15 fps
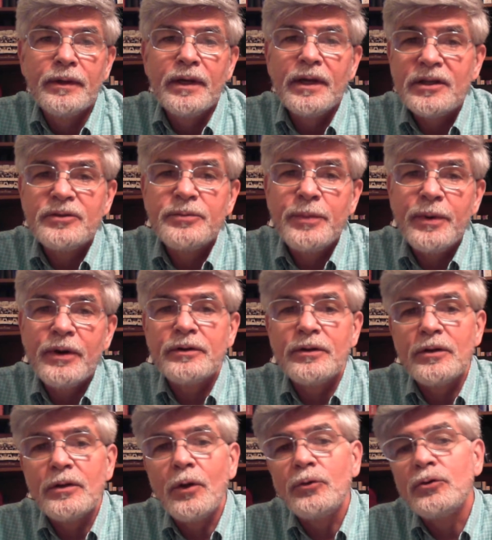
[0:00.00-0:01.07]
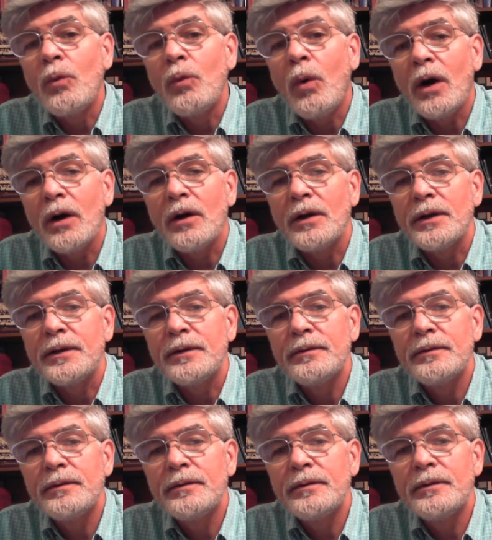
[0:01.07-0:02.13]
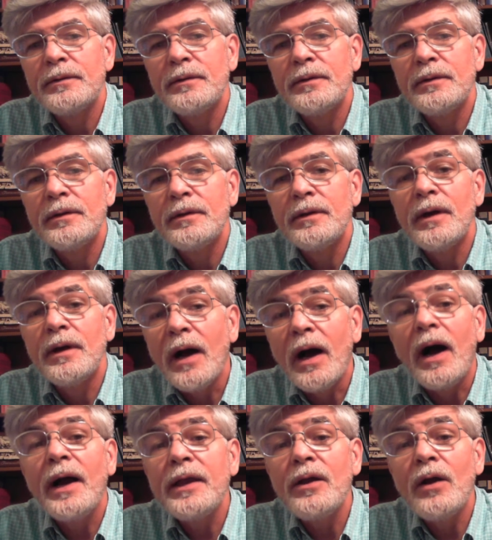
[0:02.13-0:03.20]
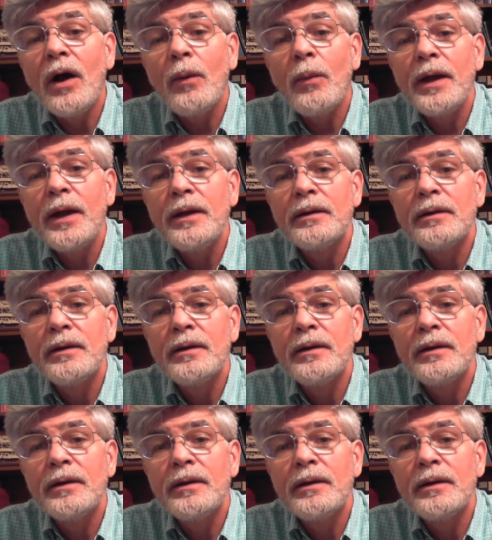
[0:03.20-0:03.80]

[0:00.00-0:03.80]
and spirit to those who walk on it. I, Yahweh,